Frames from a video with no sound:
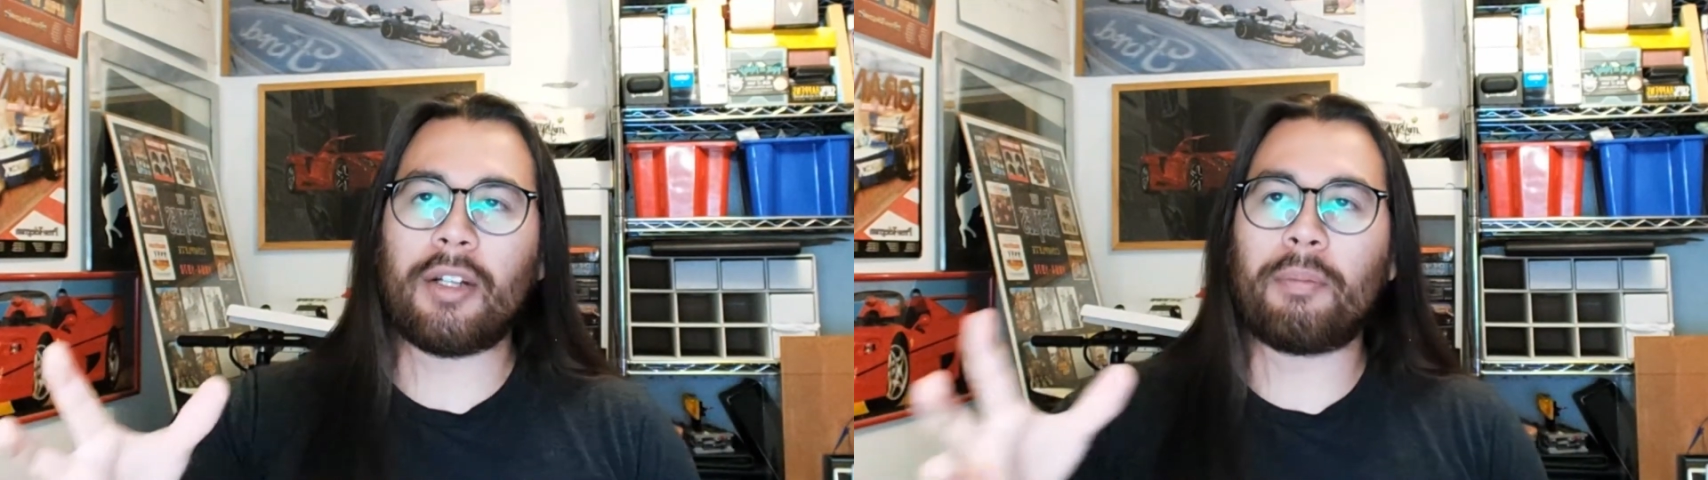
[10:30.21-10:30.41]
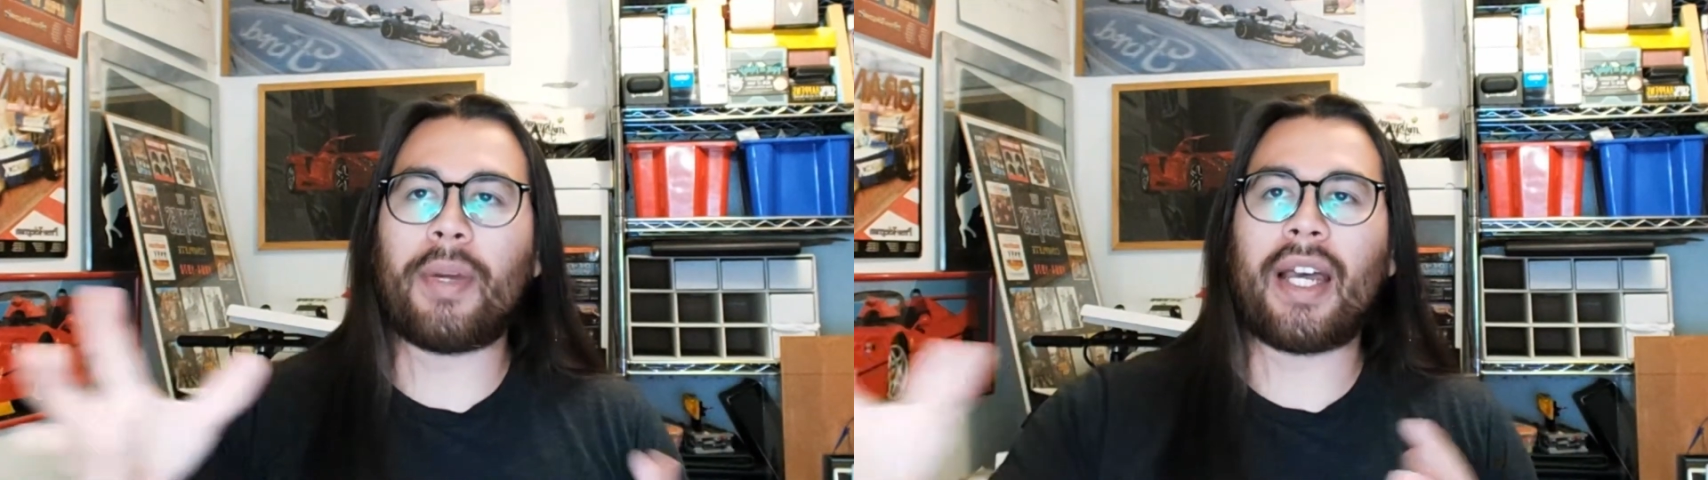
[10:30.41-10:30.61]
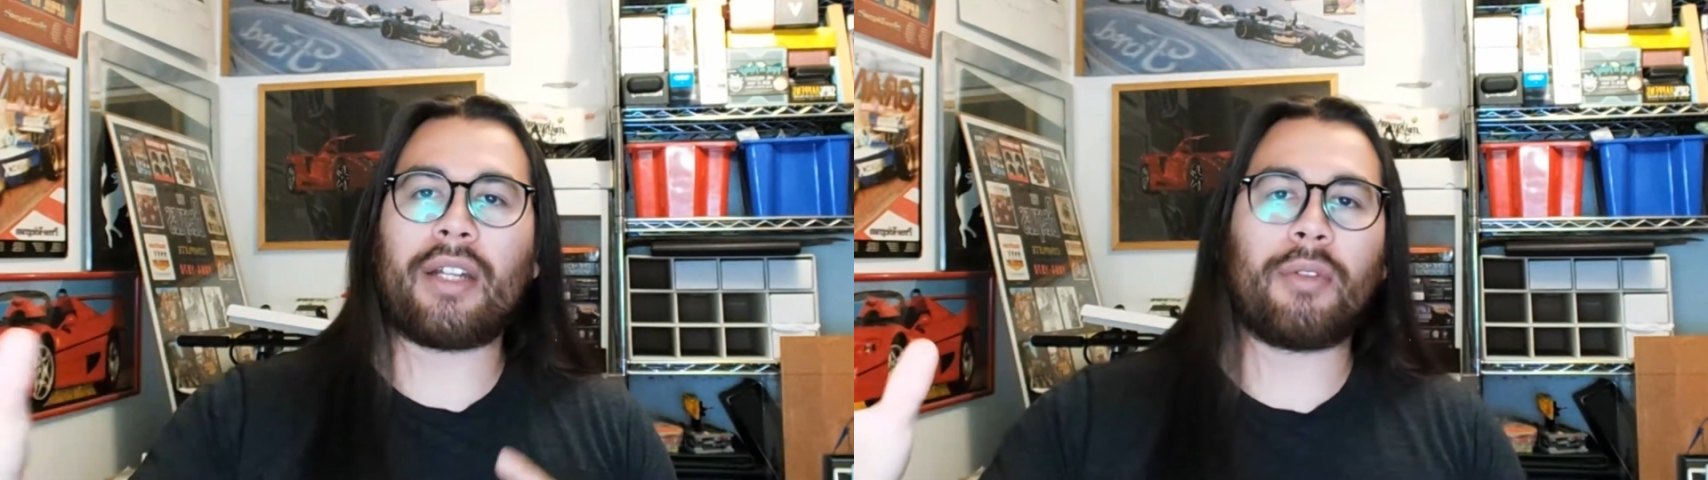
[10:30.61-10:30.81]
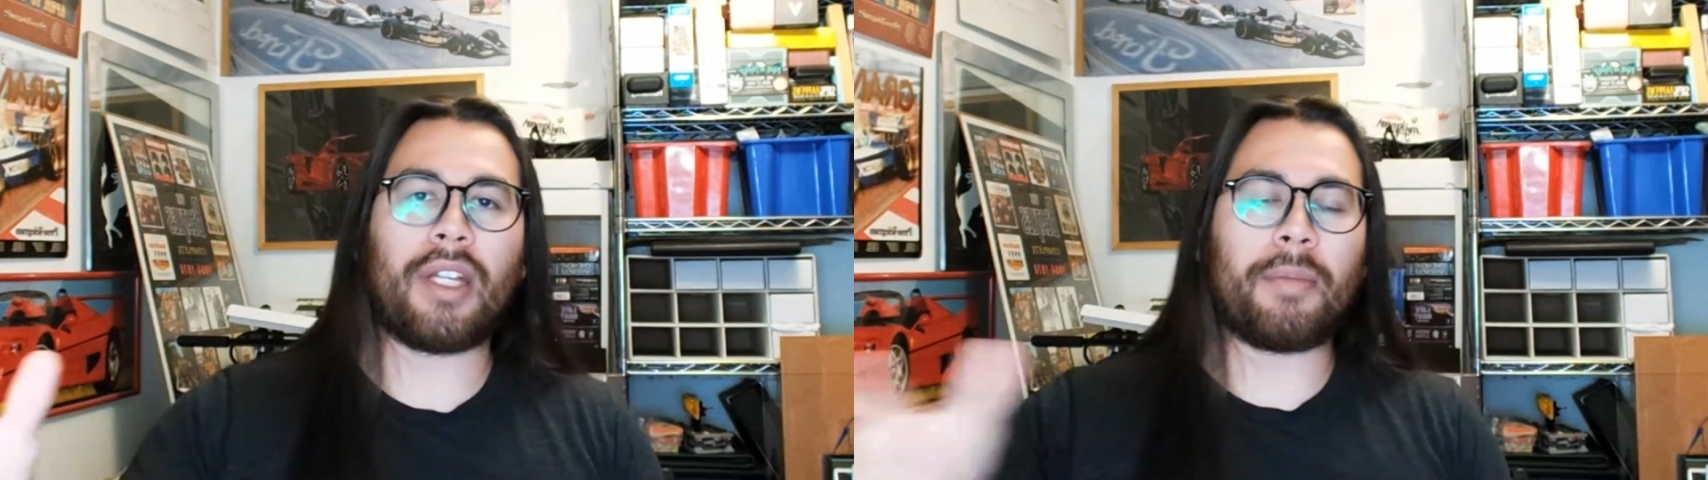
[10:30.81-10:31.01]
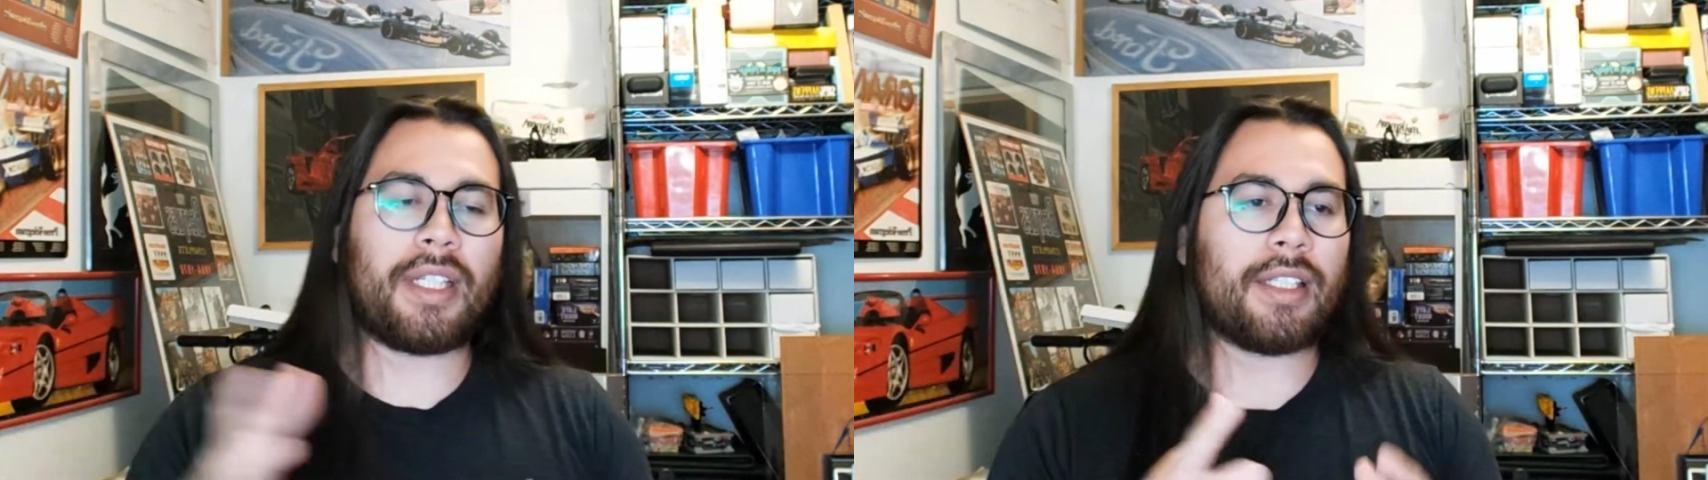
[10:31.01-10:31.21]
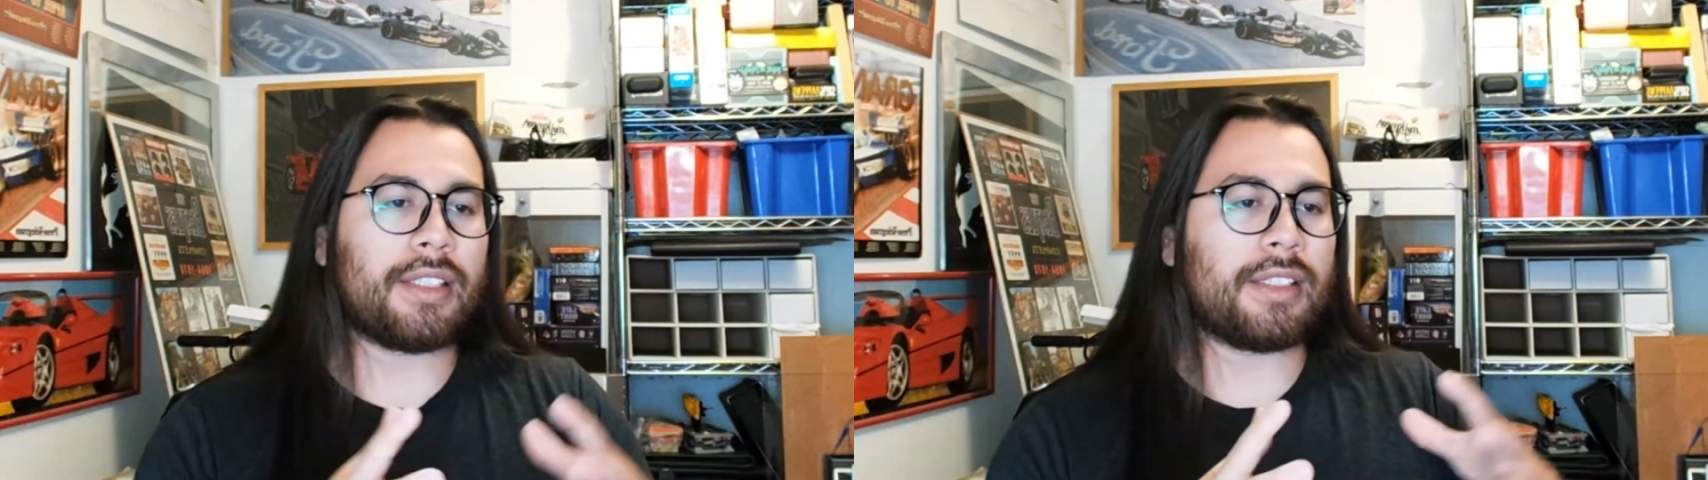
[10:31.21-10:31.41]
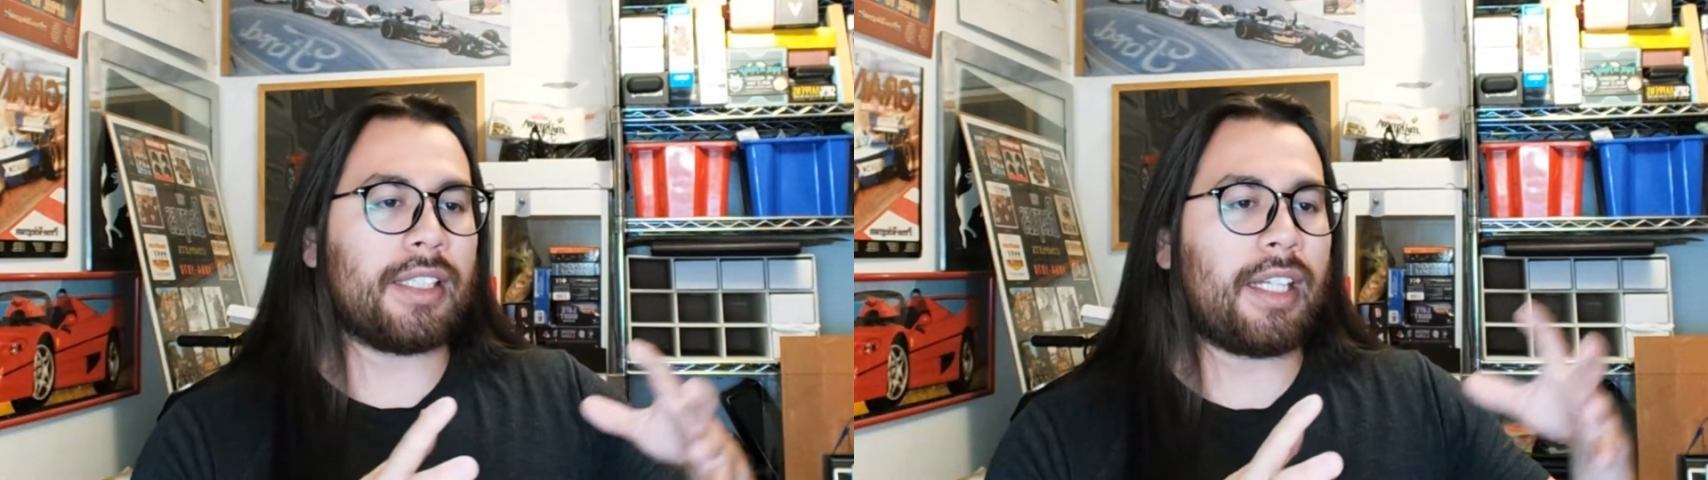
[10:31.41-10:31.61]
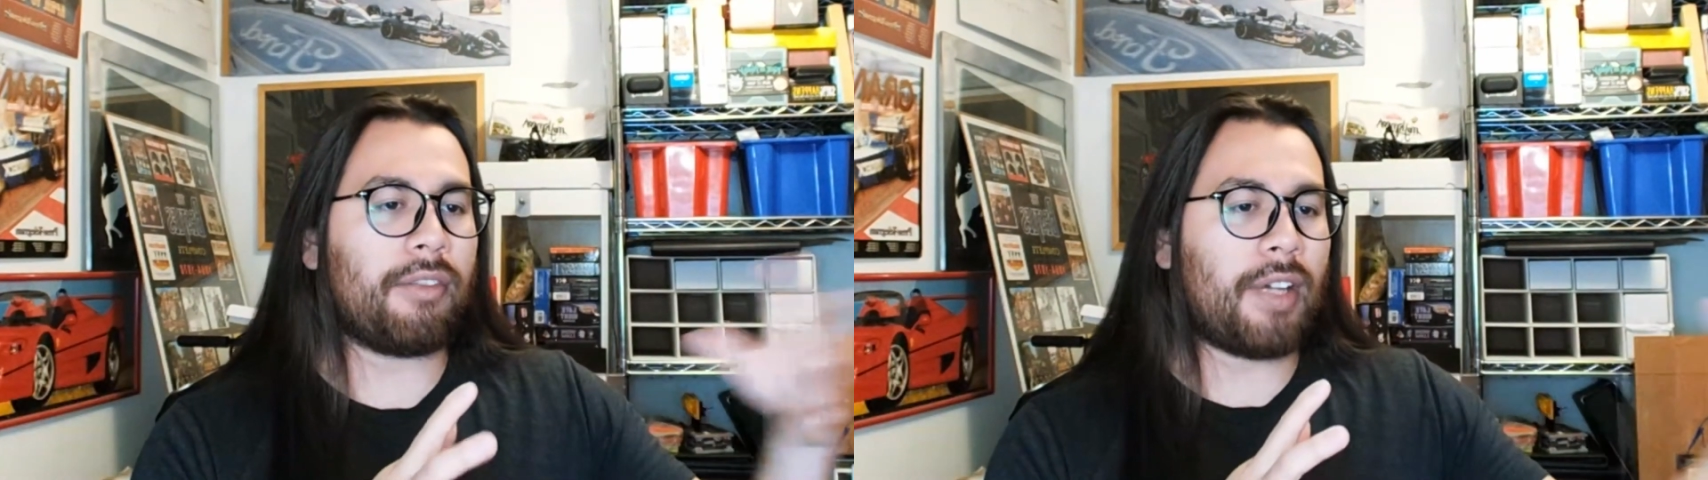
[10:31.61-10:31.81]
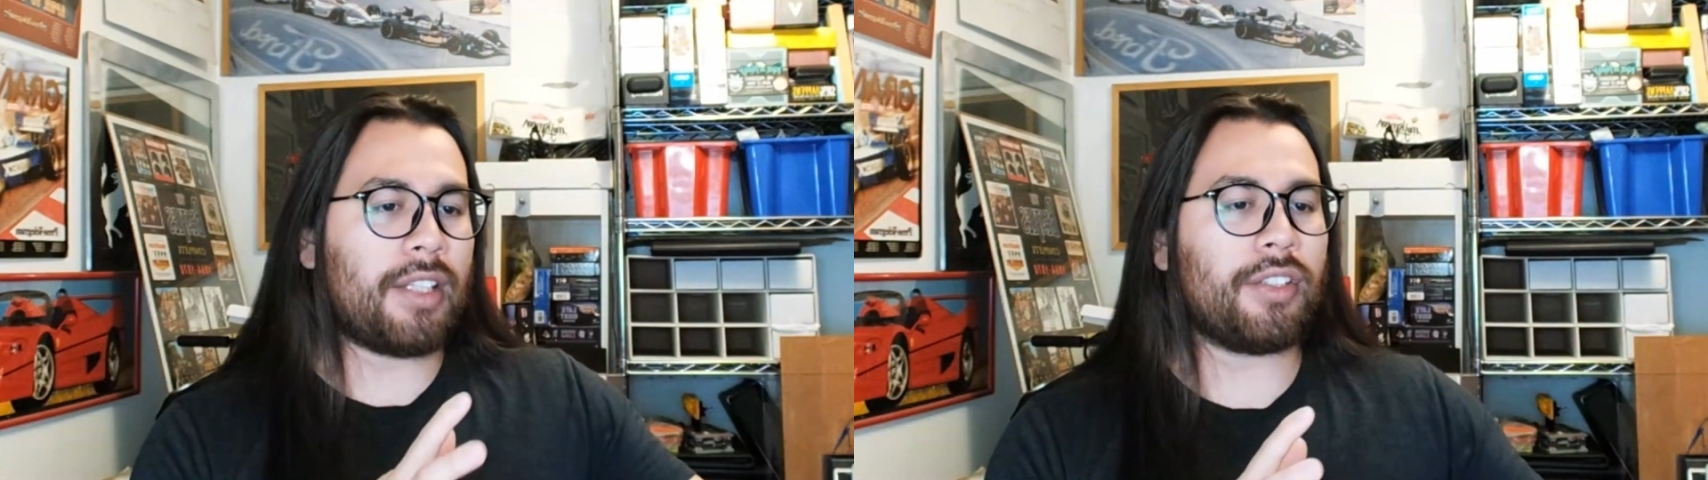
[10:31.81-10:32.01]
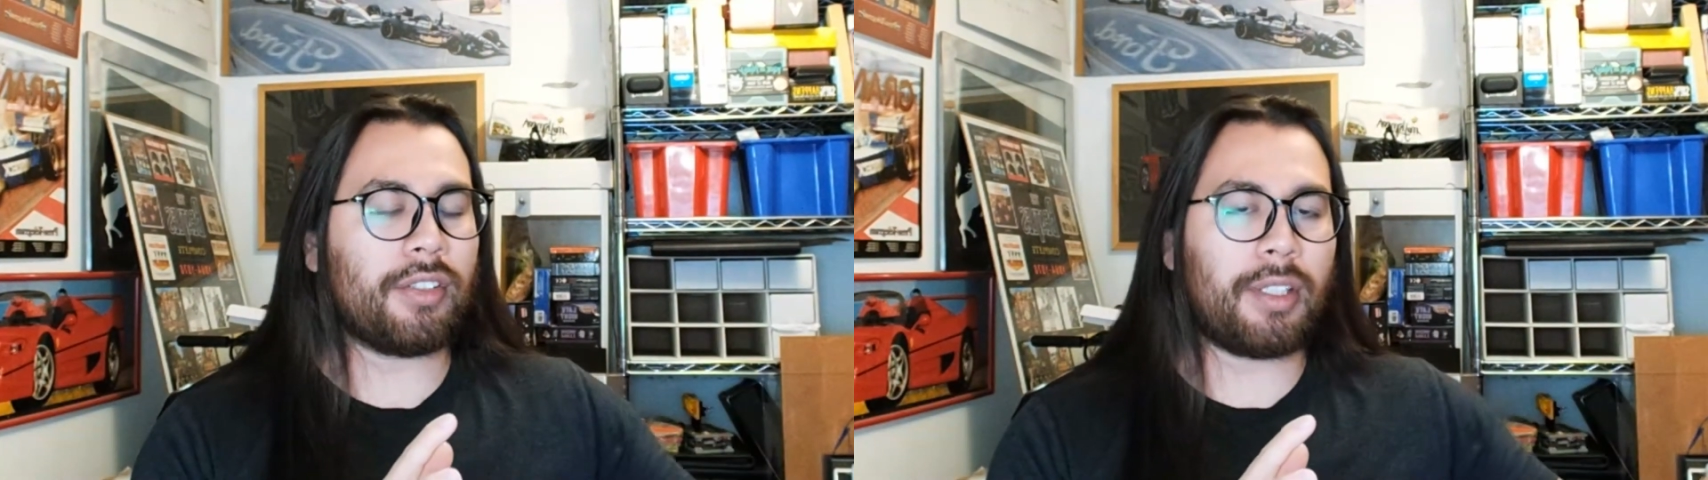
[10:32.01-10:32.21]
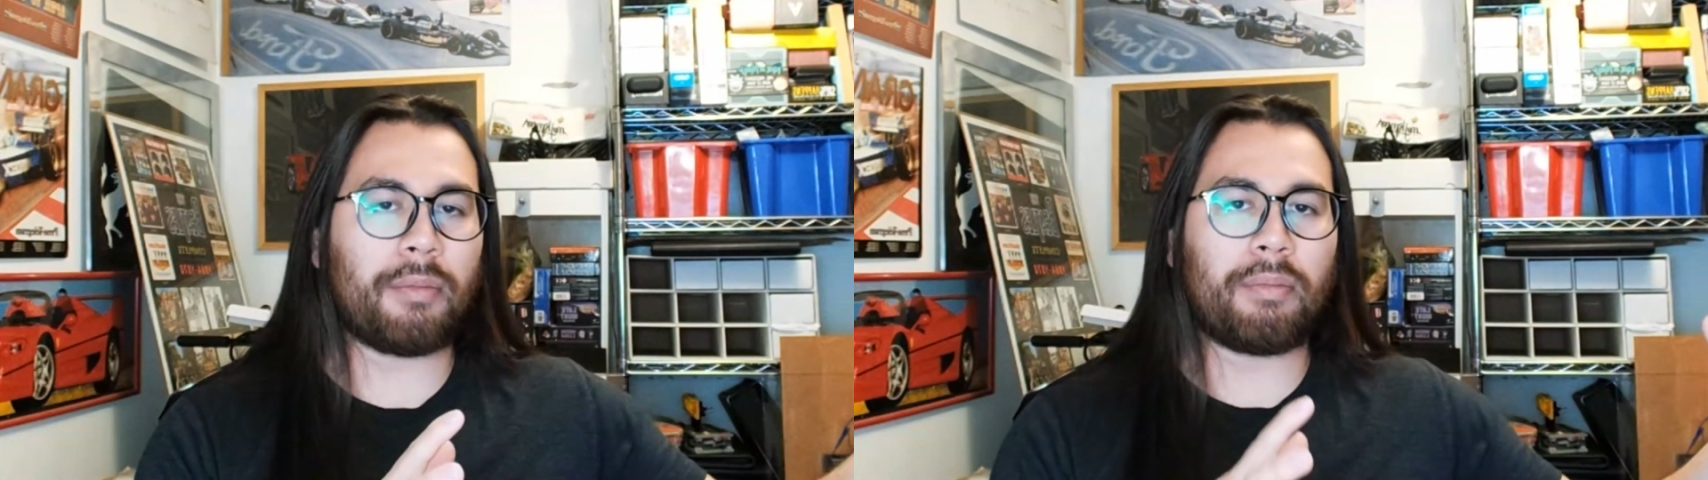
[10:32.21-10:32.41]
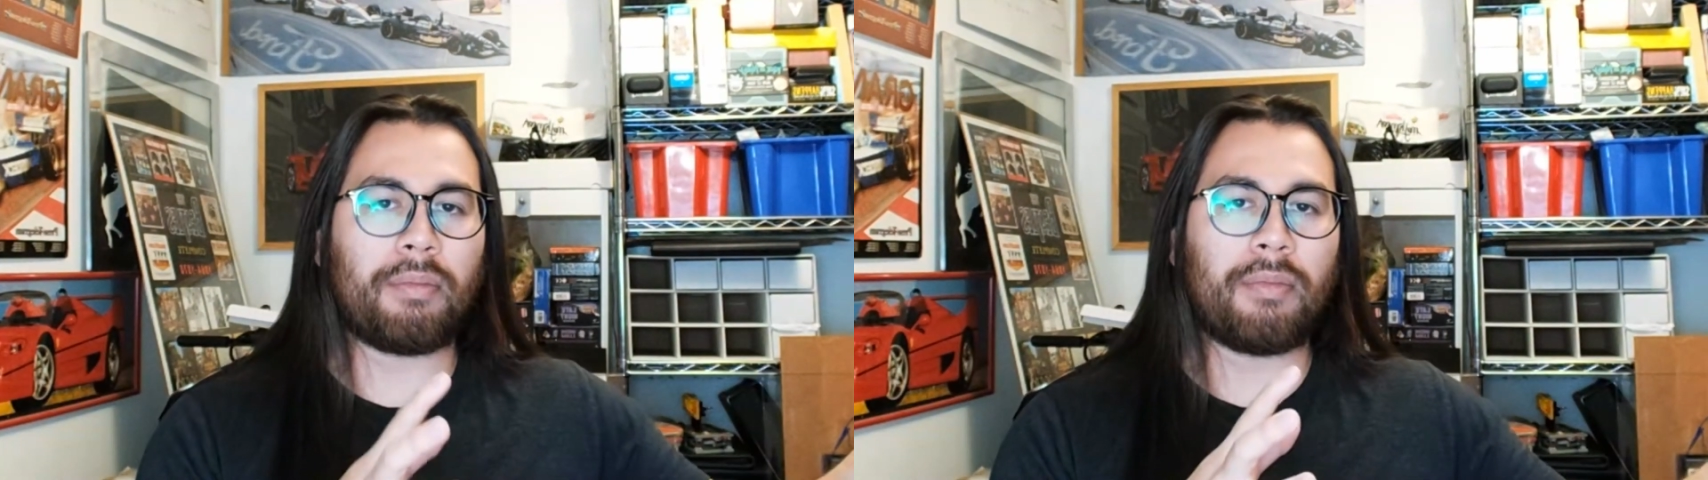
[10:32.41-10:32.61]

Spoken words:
a bad way because they eventually